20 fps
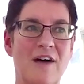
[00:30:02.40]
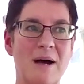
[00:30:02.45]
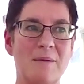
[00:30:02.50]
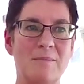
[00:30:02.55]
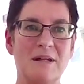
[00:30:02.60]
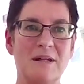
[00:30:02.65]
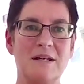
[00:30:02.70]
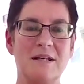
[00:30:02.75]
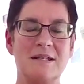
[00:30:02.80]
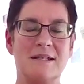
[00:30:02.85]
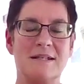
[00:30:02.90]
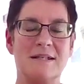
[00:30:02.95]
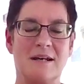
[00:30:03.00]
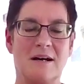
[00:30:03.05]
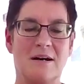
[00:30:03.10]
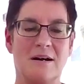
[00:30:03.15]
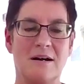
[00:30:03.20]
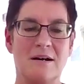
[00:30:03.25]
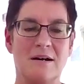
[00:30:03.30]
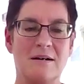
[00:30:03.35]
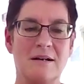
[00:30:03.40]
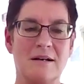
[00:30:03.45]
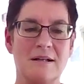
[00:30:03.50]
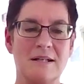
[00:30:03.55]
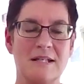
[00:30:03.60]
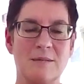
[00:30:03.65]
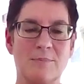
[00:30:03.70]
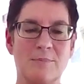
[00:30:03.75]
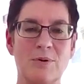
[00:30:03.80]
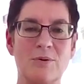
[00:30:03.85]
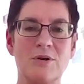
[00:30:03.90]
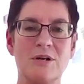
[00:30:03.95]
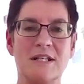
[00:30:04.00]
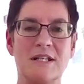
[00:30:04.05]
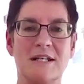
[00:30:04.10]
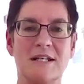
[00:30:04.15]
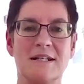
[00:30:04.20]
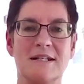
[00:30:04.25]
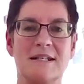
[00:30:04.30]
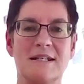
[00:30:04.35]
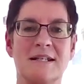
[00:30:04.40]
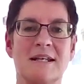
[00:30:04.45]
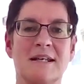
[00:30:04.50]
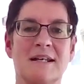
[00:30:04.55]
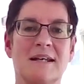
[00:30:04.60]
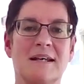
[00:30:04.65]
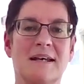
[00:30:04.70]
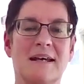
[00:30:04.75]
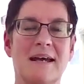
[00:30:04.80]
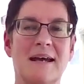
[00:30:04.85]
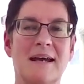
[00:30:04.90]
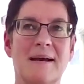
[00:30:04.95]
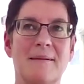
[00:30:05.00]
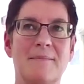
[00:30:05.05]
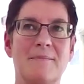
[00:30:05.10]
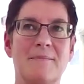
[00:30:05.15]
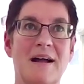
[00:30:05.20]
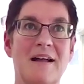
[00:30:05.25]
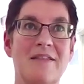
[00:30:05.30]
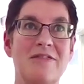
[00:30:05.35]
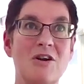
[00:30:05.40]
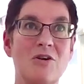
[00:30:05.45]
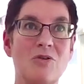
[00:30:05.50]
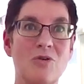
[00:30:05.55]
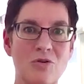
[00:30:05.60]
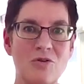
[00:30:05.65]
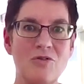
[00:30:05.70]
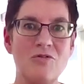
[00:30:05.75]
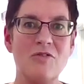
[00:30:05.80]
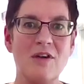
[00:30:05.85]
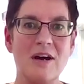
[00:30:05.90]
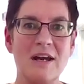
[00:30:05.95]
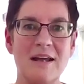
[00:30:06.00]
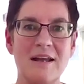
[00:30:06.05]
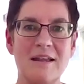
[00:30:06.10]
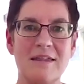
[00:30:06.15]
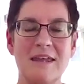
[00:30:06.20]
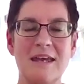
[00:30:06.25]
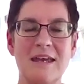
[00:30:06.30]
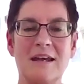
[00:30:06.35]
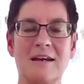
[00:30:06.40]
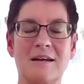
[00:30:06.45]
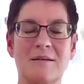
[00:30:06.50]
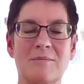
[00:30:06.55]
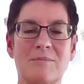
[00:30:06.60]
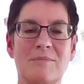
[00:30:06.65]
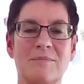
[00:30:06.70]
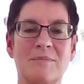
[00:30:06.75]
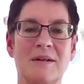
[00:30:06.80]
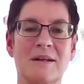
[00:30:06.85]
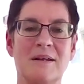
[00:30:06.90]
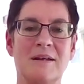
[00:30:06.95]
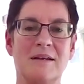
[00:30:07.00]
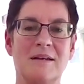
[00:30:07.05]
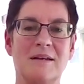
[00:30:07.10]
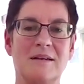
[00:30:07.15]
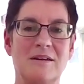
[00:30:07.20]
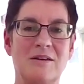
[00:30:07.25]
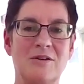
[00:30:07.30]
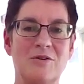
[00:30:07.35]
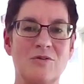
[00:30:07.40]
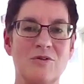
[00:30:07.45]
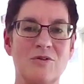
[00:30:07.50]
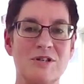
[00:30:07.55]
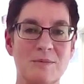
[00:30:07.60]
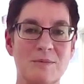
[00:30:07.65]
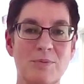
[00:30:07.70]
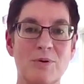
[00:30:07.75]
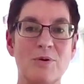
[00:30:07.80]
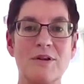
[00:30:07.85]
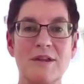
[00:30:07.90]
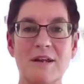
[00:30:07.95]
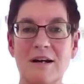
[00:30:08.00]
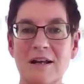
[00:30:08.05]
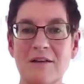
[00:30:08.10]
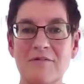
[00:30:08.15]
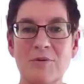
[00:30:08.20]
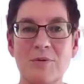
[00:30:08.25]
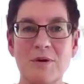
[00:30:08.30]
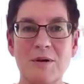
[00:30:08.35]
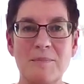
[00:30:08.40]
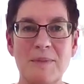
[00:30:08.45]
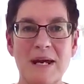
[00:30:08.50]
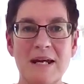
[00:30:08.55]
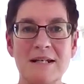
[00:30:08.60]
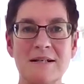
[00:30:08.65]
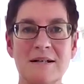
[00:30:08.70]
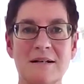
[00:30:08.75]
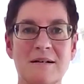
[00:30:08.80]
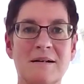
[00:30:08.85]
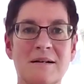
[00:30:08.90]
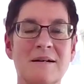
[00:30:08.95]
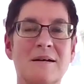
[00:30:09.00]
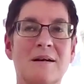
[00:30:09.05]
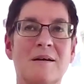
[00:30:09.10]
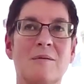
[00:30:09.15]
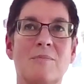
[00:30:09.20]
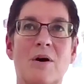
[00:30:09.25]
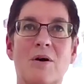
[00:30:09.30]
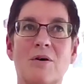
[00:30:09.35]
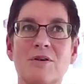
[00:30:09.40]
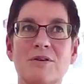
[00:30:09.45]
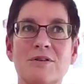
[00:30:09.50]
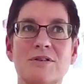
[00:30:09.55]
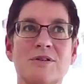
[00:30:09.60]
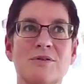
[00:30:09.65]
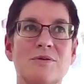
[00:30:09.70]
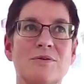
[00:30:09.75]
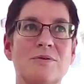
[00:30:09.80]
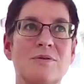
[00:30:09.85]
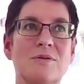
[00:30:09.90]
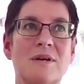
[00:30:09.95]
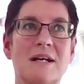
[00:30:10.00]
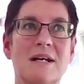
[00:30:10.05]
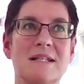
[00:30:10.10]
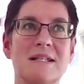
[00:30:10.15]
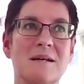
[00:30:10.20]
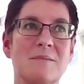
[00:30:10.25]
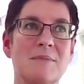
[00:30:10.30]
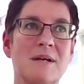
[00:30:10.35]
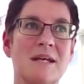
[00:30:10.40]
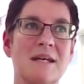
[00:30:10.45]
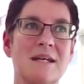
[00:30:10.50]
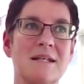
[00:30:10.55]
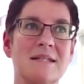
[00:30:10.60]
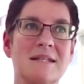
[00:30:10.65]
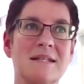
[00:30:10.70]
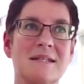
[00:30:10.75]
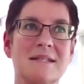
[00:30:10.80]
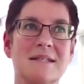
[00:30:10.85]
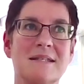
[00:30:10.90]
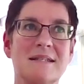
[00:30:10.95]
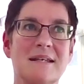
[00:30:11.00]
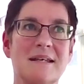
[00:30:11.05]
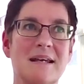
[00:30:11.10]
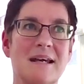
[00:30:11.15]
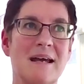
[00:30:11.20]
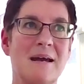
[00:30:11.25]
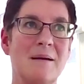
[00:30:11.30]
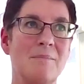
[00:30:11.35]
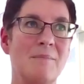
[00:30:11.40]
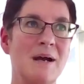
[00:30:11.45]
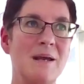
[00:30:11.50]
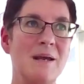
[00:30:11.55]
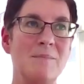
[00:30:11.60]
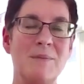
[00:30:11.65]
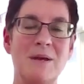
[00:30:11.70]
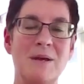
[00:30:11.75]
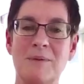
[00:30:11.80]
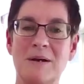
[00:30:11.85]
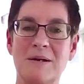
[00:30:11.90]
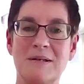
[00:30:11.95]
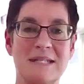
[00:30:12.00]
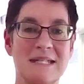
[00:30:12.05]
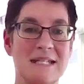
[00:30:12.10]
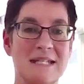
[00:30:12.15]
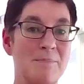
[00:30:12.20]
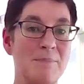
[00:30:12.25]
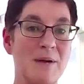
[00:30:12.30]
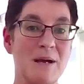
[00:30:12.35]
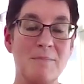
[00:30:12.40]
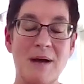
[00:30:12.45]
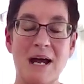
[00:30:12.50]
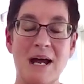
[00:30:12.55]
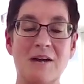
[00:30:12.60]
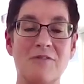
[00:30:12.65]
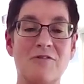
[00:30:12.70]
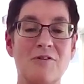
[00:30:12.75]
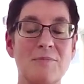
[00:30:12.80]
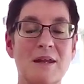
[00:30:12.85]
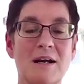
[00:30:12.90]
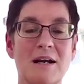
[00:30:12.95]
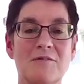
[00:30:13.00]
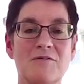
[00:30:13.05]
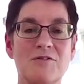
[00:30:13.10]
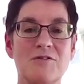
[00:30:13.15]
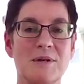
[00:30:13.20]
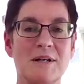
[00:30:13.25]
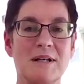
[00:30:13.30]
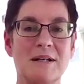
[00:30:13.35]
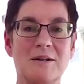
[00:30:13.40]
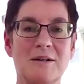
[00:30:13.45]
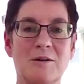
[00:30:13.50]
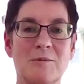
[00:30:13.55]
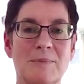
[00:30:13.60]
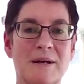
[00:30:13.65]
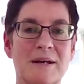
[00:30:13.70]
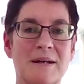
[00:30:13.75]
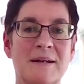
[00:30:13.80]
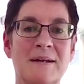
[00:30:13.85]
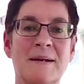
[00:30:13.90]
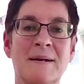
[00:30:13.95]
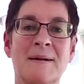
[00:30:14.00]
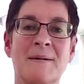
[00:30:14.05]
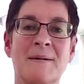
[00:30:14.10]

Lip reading: families are supported in their own right, they can, you know, support their loved one better. But also, in some cases, it might be about stepping back from their loved one a little bit.